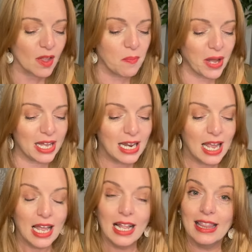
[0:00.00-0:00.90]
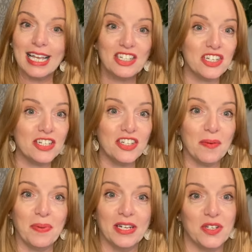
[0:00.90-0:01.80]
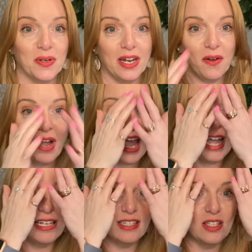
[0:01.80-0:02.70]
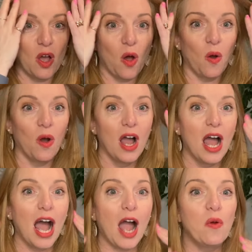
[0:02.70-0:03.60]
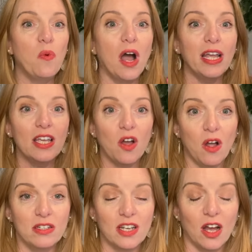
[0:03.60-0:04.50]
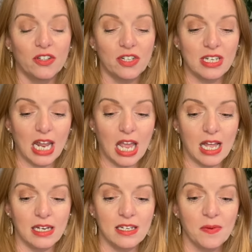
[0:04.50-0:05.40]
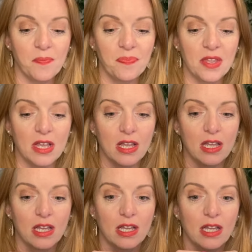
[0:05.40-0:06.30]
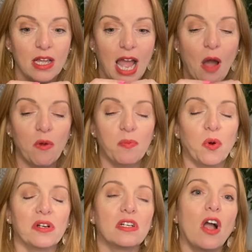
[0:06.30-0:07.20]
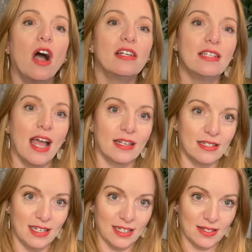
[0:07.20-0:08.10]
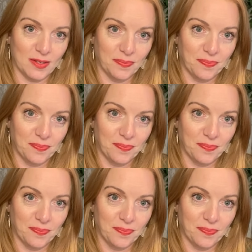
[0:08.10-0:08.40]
But let's just jump into it, okay? So I want y'all to understand how important context is.